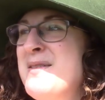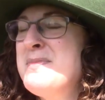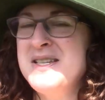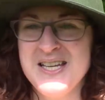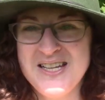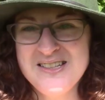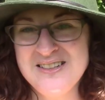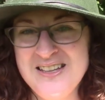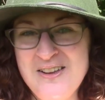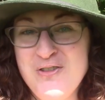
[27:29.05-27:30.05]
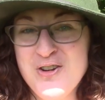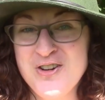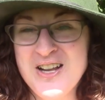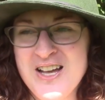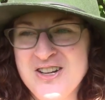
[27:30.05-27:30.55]
particularly if you're
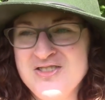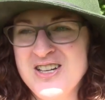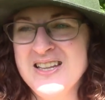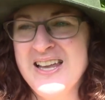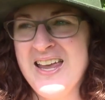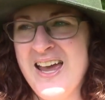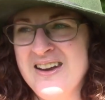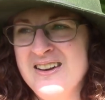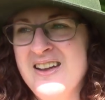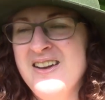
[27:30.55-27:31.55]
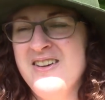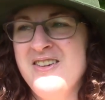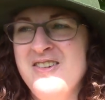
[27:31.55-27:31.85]
in a country like Canada,